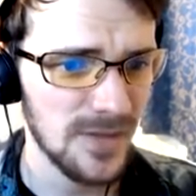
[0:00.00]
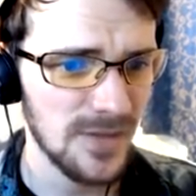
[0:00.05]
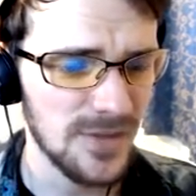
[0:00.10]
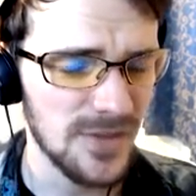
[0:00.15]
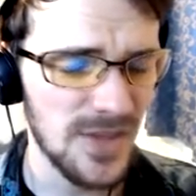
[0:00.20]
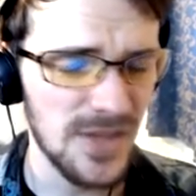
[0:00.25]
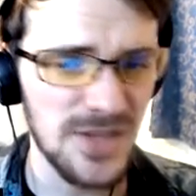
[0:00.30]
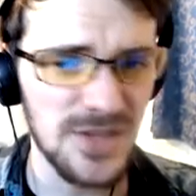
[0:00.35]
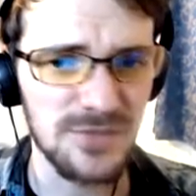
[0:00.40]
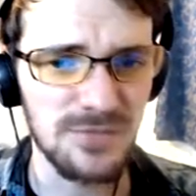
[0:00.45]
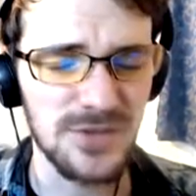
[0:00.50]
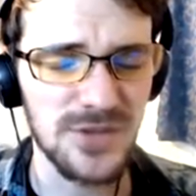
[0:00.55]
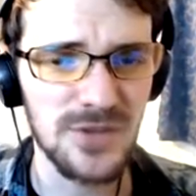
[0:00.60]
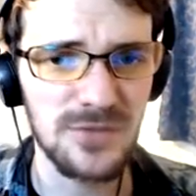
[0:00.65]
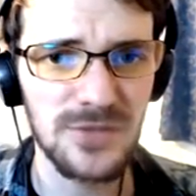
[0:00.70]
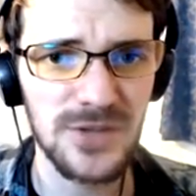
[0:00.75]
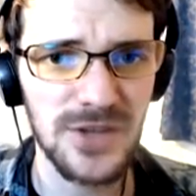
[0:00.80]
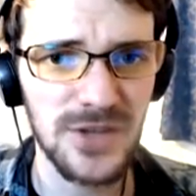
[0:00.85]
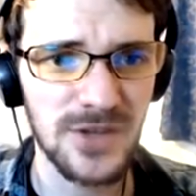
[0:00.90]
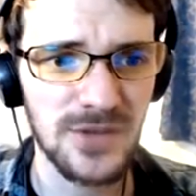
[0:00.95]
Thing is, we don't
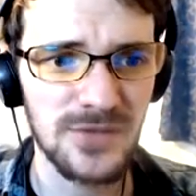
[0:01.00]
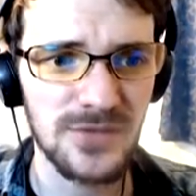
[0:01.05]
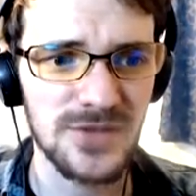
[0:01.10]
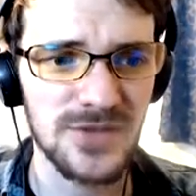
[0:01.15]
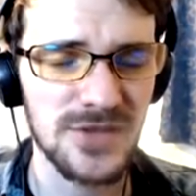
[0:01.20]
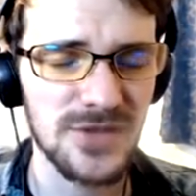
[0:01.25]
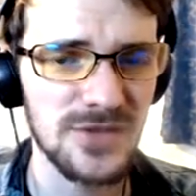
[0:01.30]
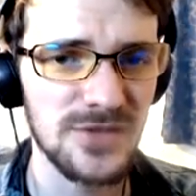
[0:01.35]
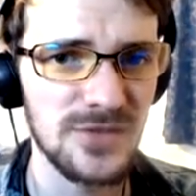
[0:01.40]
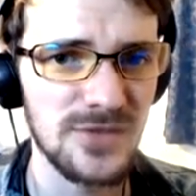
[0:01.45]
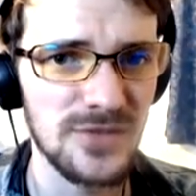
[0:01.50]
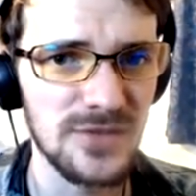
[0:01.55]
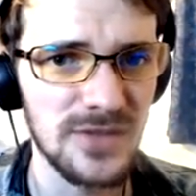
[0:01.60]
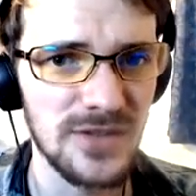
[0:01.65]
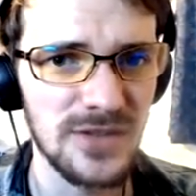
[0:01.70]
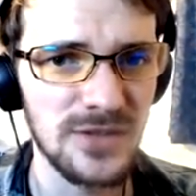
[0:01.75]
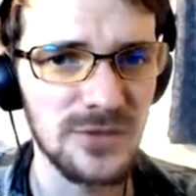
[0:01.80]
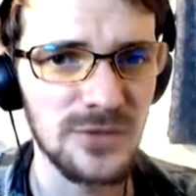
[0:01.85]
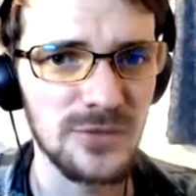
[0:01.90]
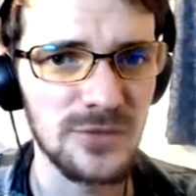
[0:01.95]
want to go to
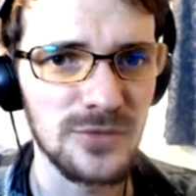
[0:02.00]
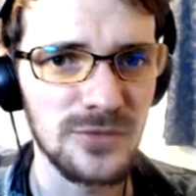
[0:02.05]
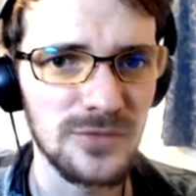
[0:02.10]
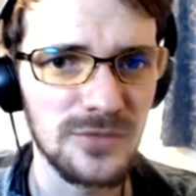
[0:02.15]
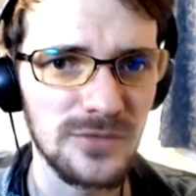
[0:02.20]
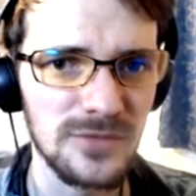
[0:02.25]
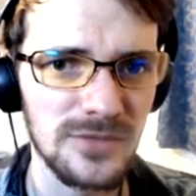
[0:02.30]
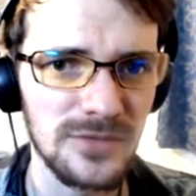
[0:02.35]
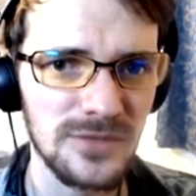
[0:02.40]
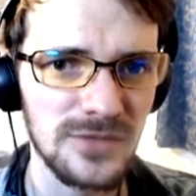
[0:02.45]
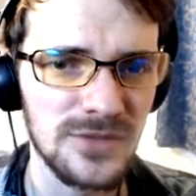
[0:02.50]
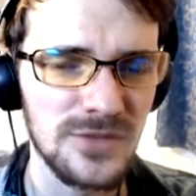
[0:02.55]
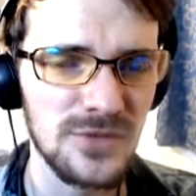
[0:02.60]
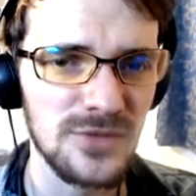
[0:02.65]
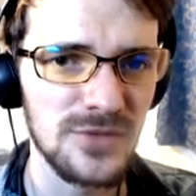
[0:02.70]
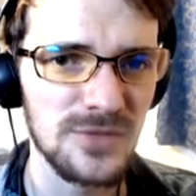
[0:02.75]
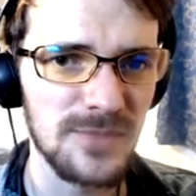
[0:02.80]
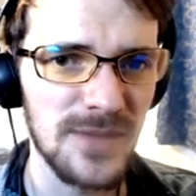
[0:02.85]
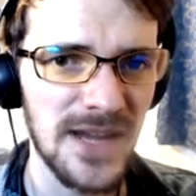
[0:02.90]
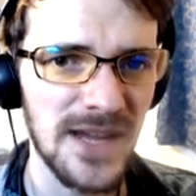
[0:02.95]
little
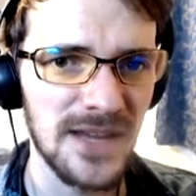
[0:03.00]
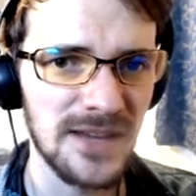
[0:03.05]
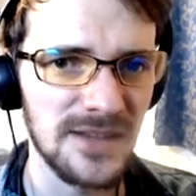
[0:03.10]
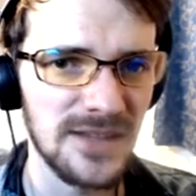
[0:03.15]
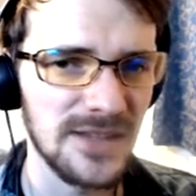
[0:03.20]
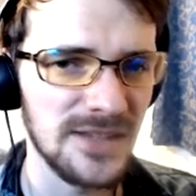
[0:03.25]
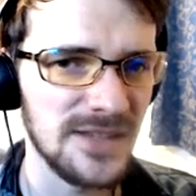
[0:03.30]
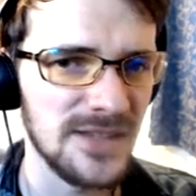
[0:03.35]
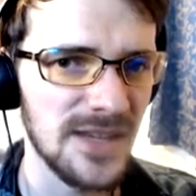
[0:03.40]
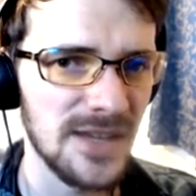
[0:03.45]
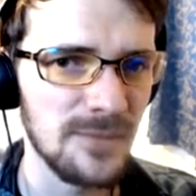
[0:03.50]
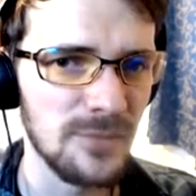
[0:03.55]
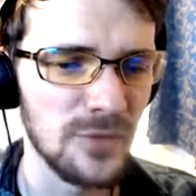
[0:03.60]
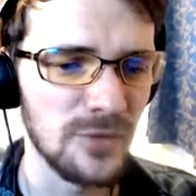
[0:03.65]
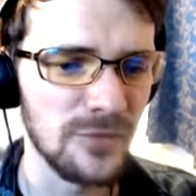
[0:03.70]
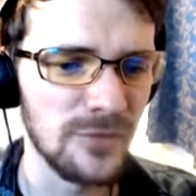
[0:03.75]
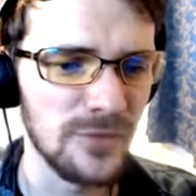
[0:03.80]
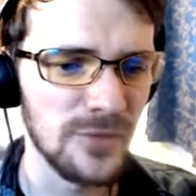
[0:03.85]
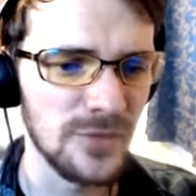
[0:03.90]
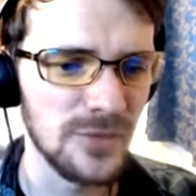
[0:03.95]
Dude Man and get more
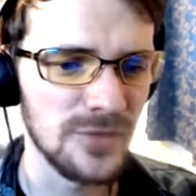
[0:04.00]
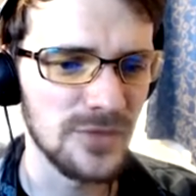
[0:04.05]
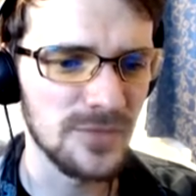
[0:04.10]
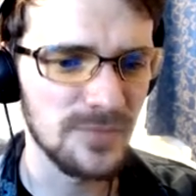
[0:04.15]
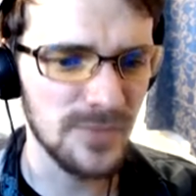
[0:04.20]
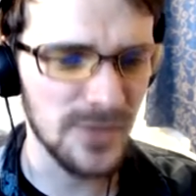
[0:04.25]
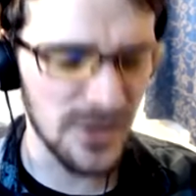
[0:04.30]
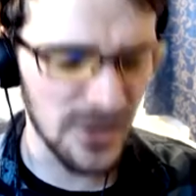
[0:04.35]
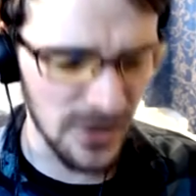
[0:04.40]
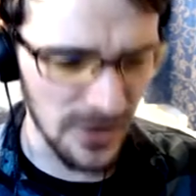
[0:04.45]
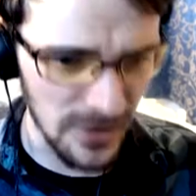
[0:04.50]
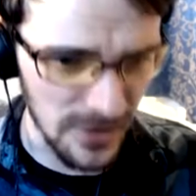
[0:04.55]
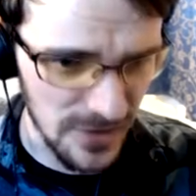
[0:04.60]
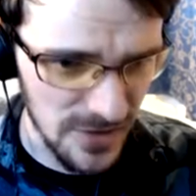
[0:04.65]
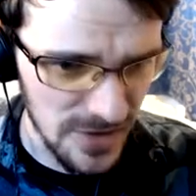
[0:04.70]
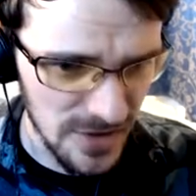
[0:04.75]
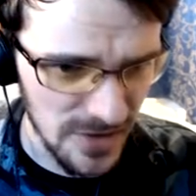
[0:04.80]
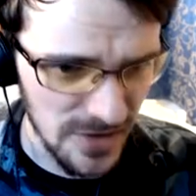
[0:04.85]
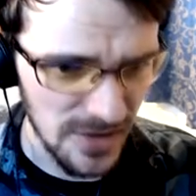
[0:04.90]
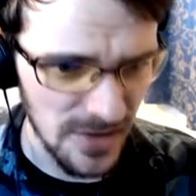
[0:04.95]
food
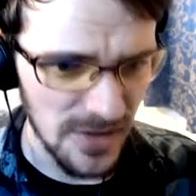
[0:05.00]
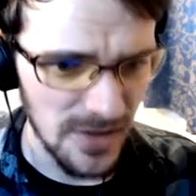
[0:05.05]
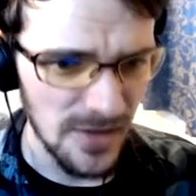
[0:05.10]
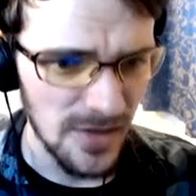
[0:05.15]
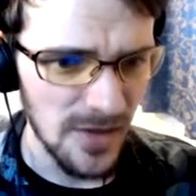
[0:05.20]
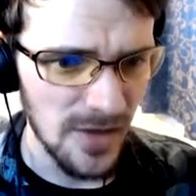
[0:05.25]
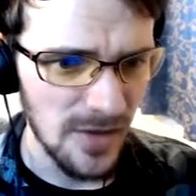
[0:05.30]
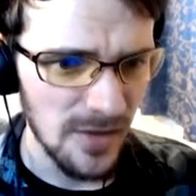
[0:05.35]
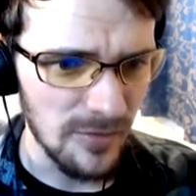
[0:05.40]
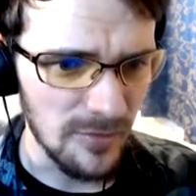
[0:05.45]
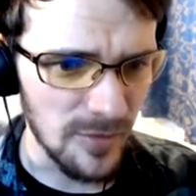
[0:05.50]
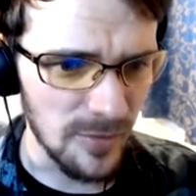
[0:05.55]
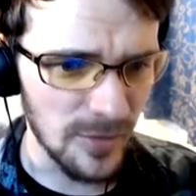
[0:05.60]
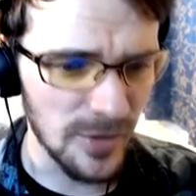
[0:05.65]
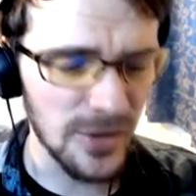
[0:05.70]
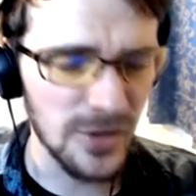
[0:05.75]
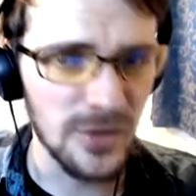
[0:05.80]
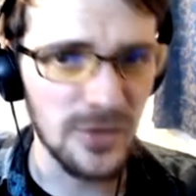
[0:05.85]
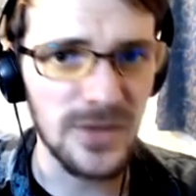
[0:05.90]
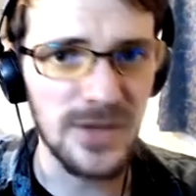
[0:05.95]
because we want
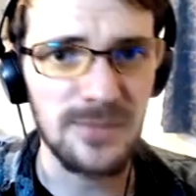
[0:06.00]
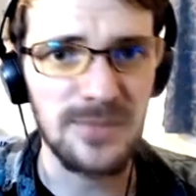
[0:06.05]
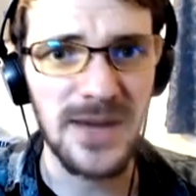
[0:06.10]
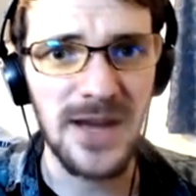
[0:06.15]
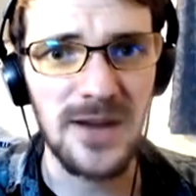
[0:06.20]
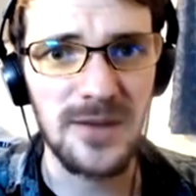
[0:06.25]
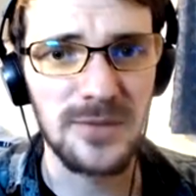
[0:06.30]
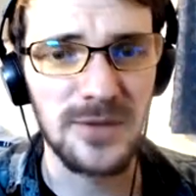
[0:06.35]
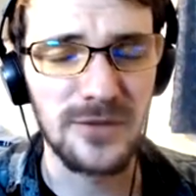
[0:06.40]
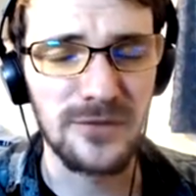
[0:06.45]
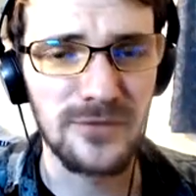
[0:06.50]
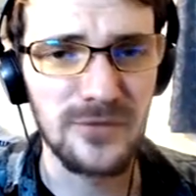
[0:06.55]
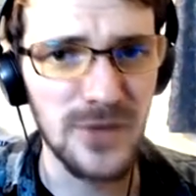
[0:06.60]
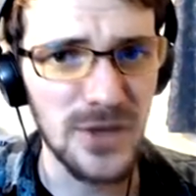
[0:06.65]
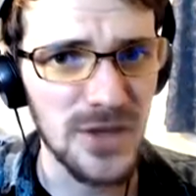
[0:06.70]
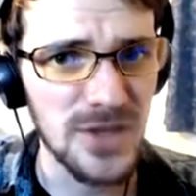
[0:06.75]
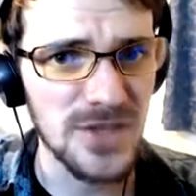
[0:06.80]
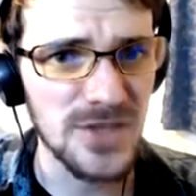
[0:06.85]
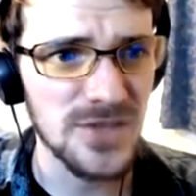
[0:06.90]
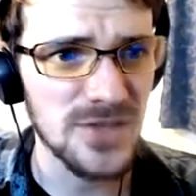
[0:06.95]
to go get Palmon
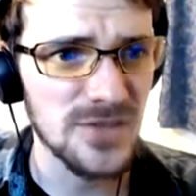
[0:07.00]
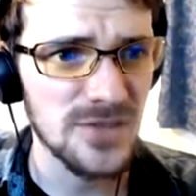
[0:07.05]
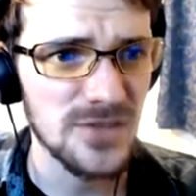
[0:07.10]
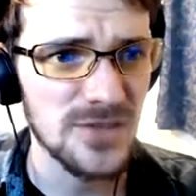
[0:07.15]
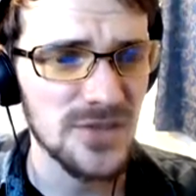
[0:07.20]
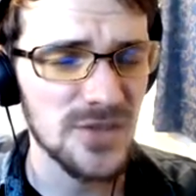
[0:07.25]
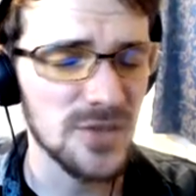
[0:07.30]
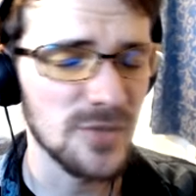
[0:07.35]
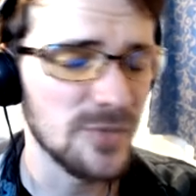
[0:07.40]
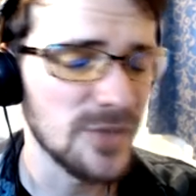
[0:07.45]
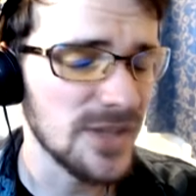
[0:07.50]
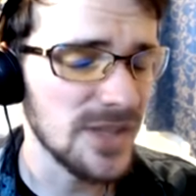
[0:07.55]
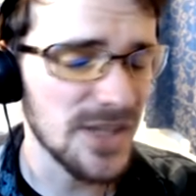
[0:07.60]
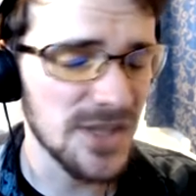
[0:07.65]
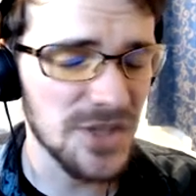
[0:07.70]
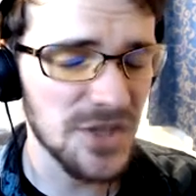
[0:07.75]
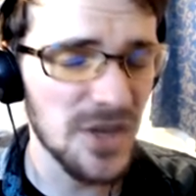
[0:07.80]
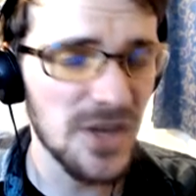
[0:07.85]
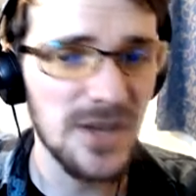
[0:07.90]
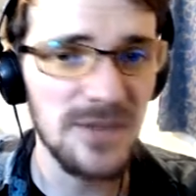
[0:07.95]
first so we can get
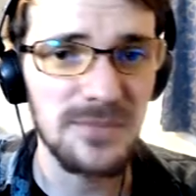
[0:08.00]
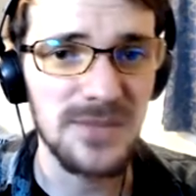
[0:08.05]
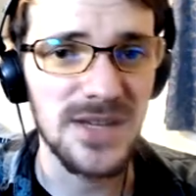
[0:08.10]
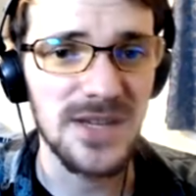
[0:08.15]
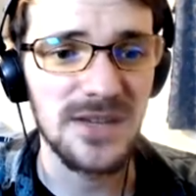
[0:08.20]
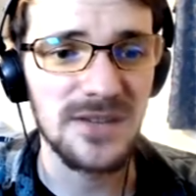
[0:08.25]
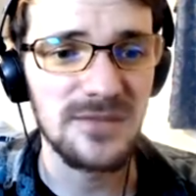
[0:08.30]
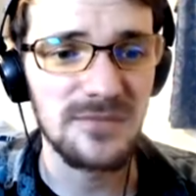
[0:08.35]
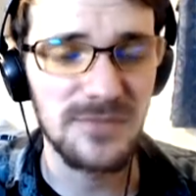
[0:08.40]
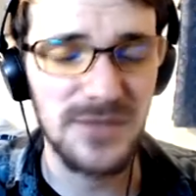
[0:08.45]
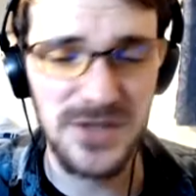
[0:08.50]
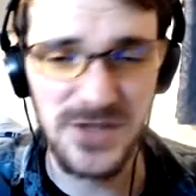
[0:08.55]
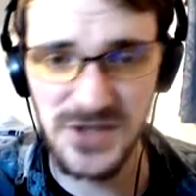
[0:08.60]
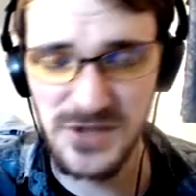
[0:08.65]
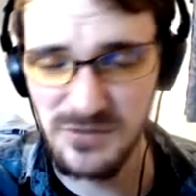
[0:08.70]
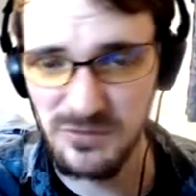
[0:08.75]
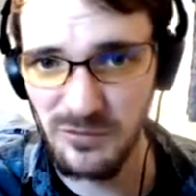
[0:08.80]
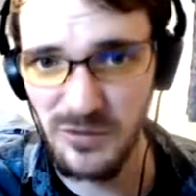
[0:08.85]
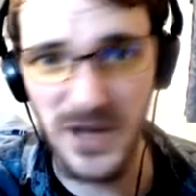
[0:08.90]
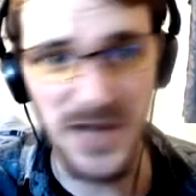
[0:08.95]
giant meat because
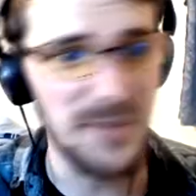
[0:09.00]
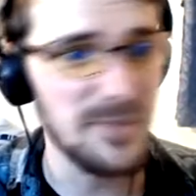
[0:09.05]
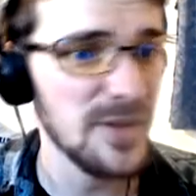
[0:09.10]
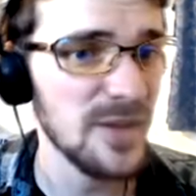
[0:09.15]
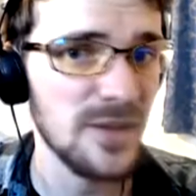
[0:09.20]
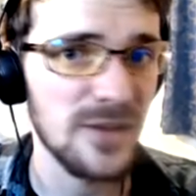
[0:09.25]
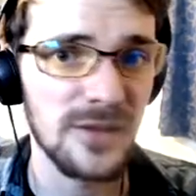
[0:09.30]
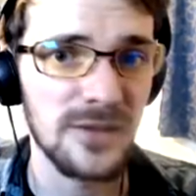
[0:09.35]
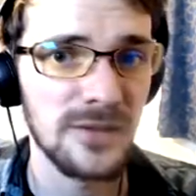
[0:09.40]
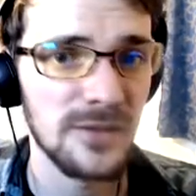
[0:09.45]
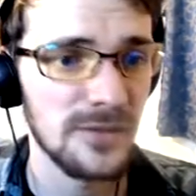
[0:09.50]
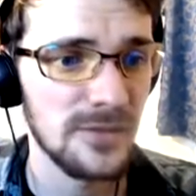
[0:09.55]
it's way better.